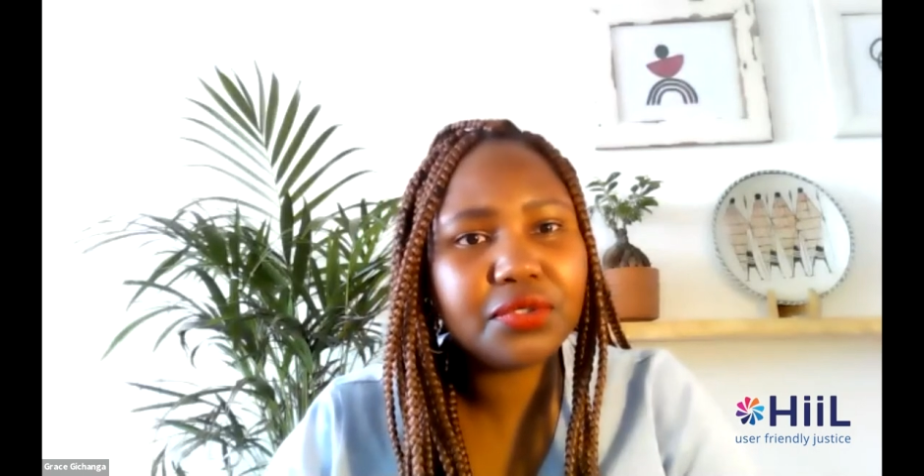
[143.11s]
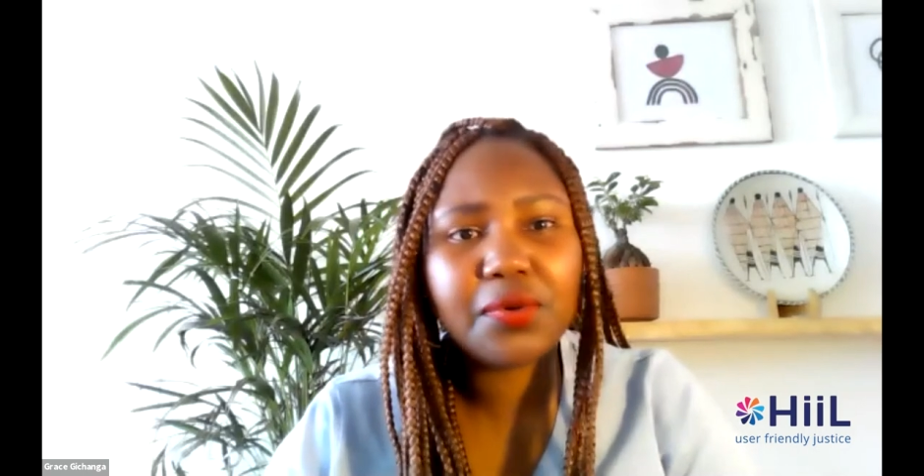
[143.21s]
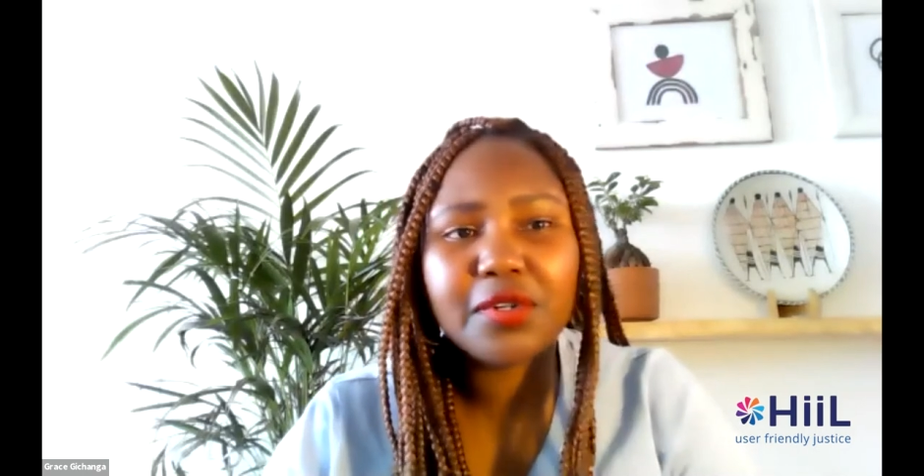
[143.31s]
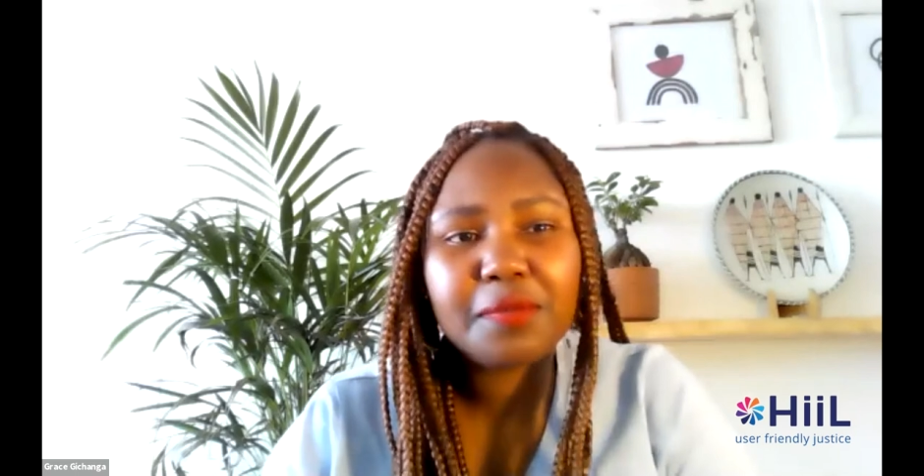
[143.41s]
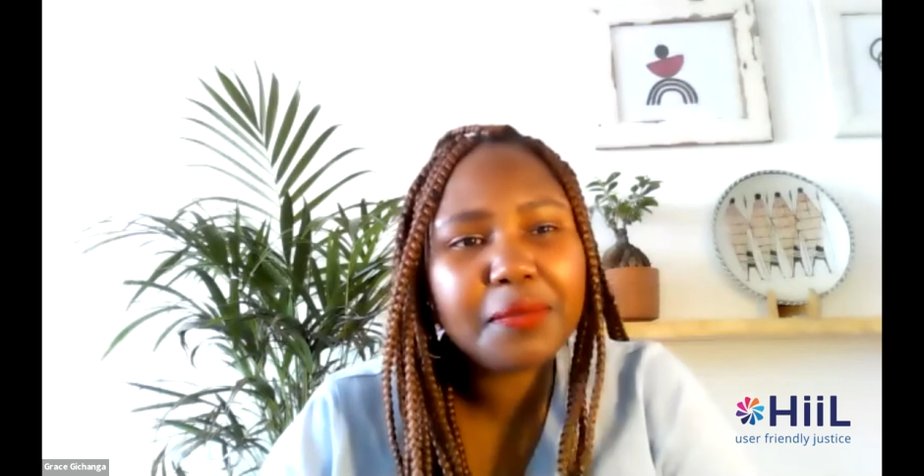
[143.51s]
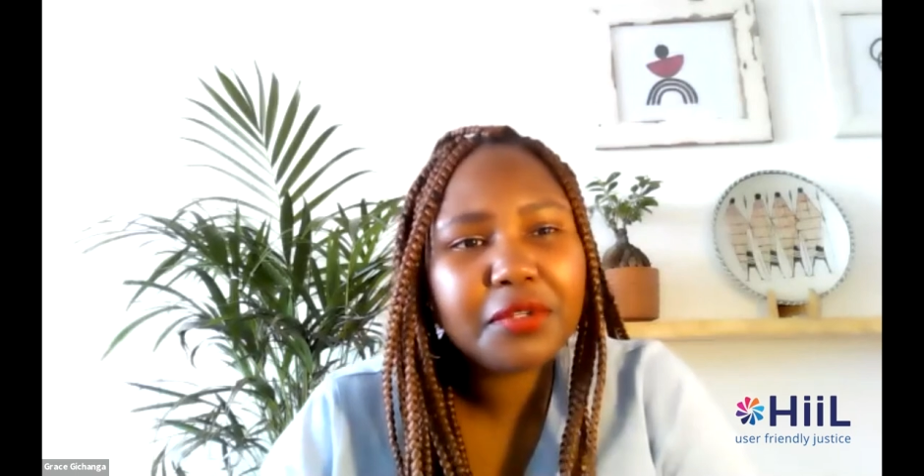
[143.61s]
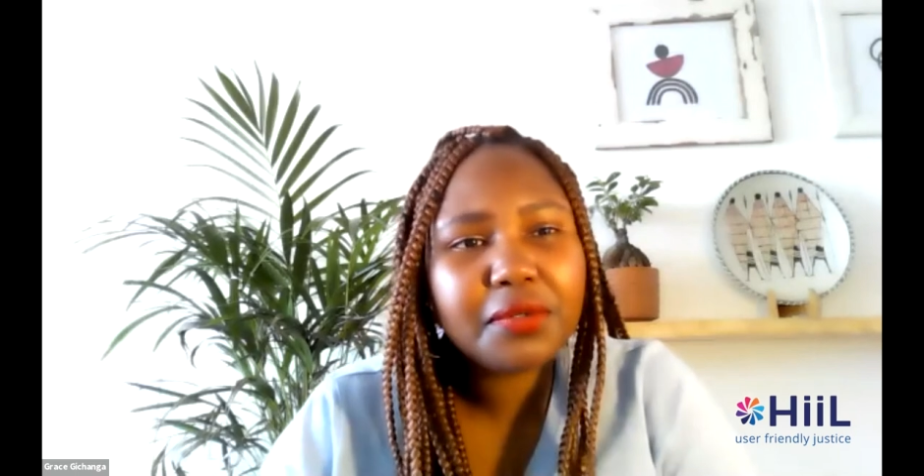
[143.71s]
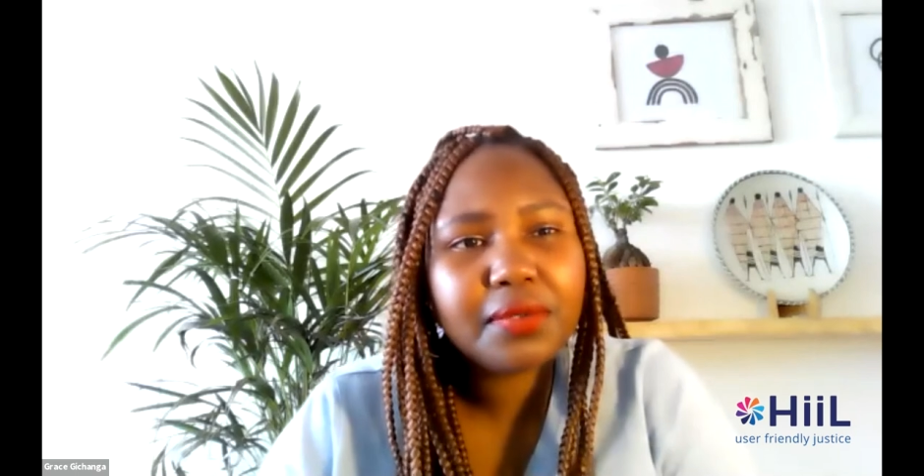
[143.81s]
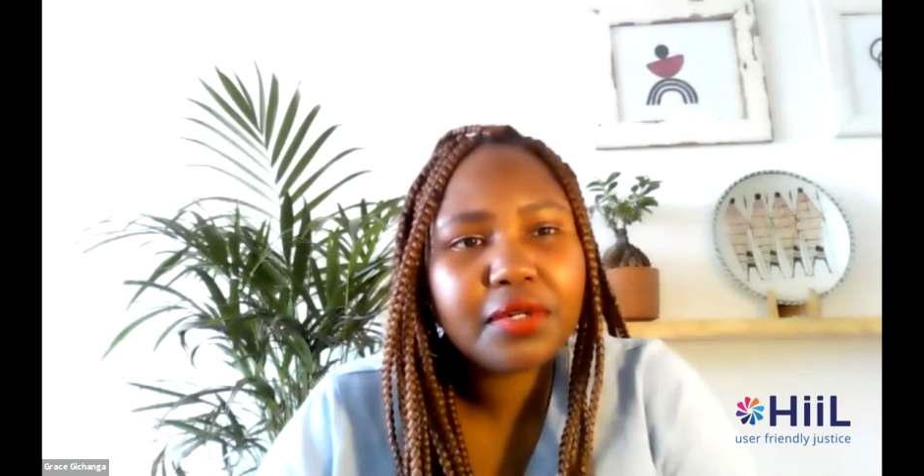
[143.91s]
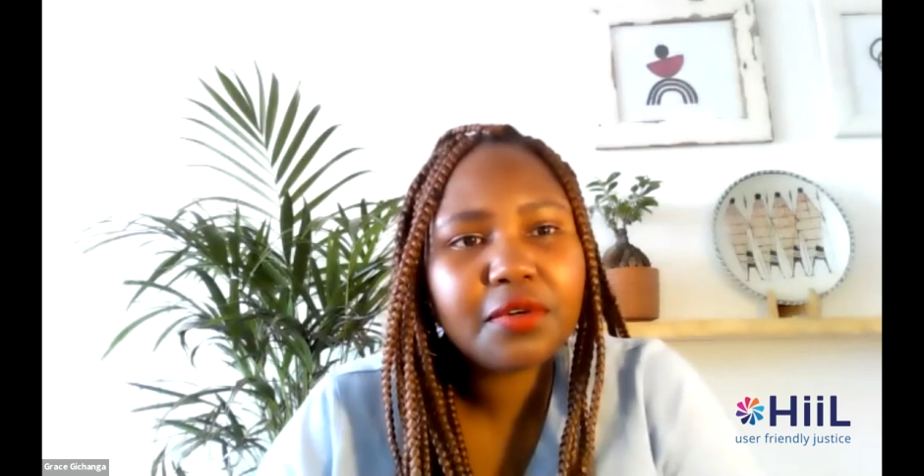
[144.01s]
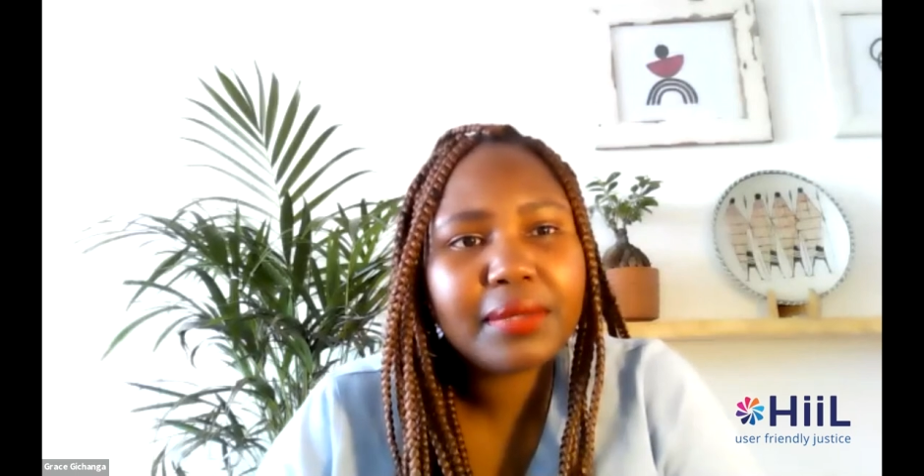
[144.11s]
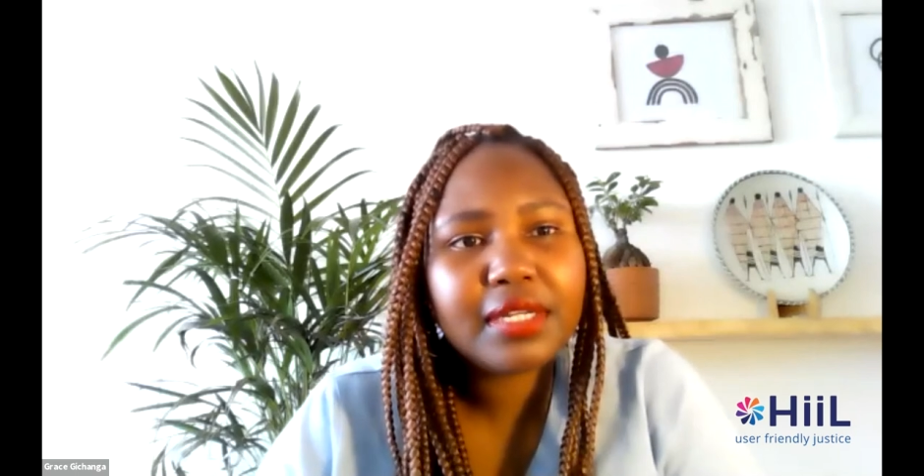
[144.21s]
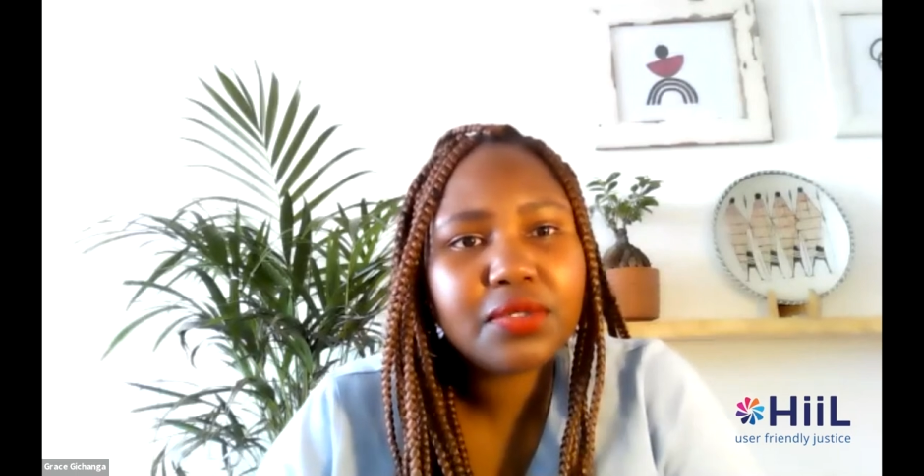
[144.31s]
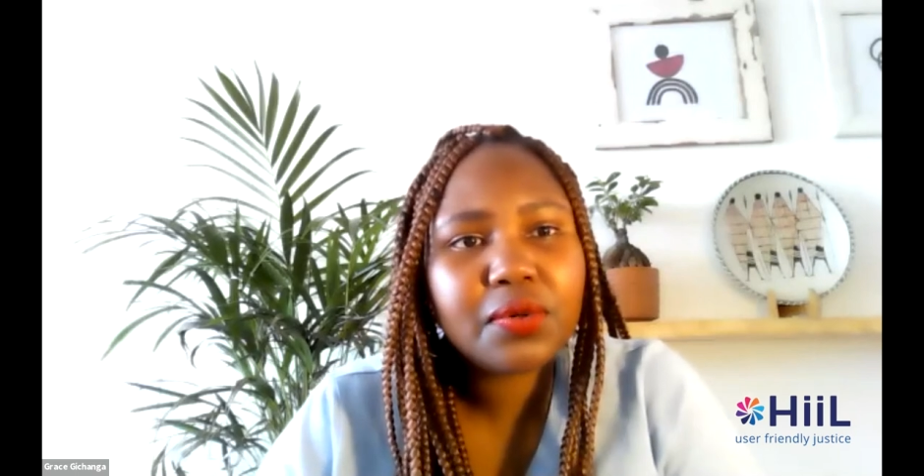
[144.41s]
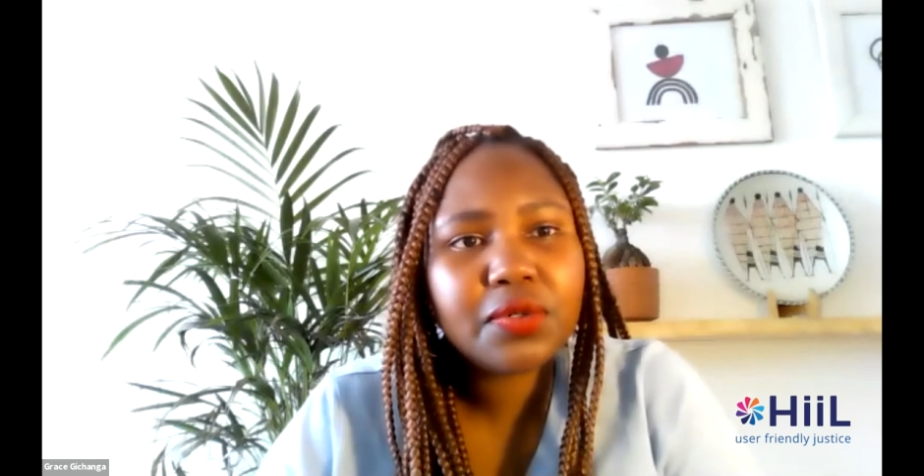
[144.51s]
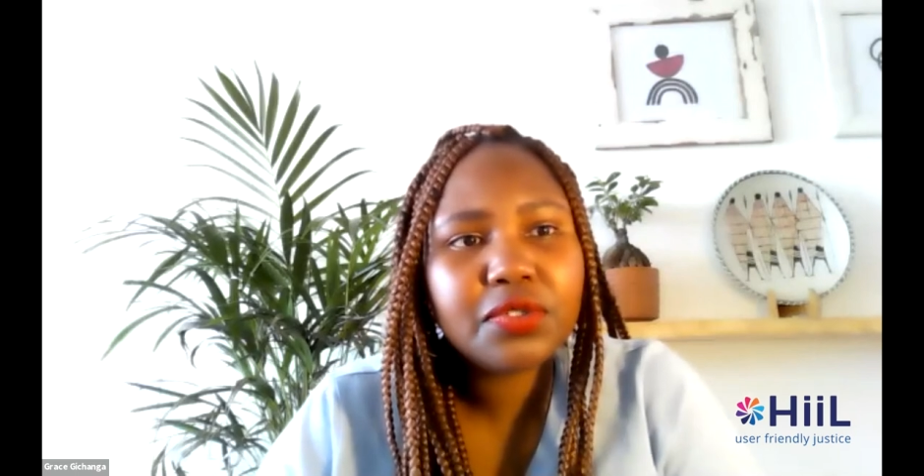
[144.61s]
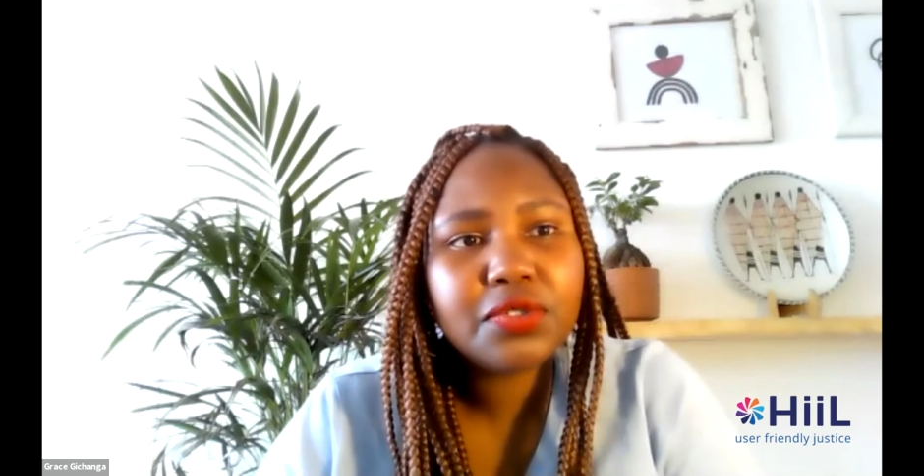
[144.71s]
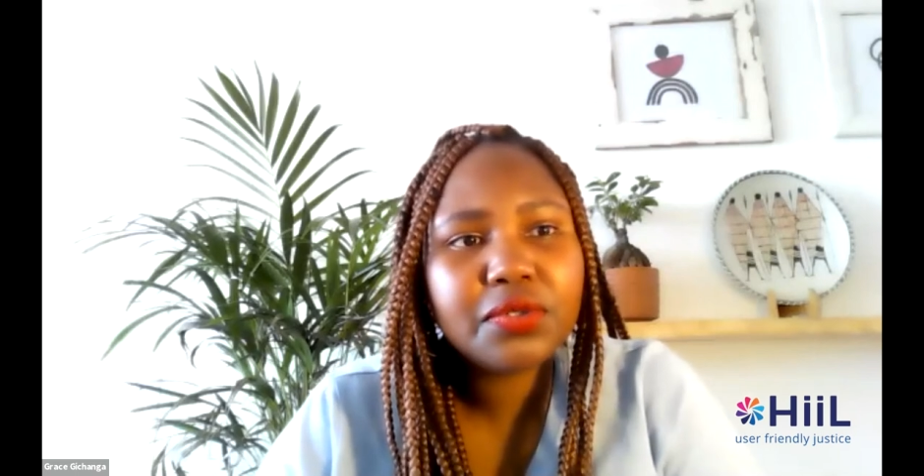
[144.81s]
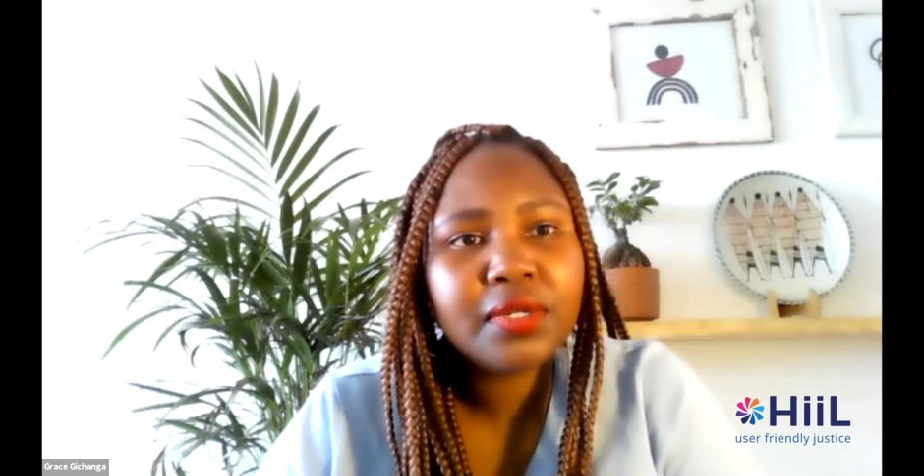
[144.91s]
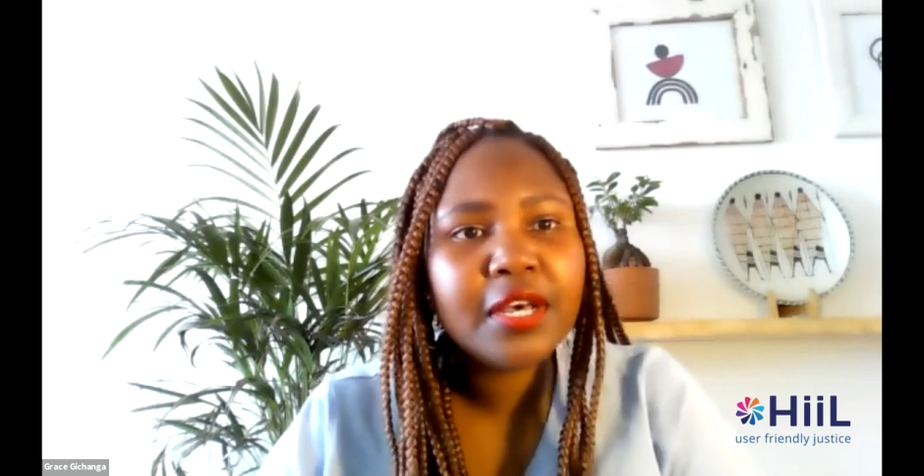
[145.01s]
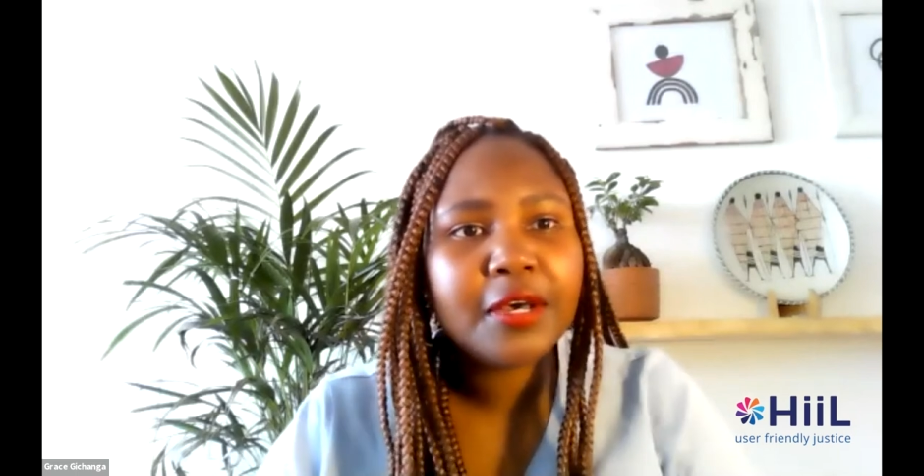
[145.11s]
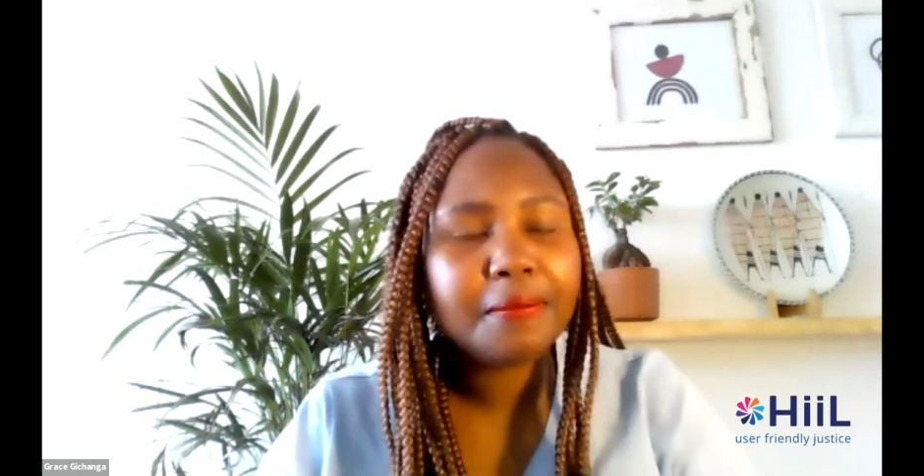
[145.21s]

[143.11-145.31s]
talk to people you wouldn't normally talk to.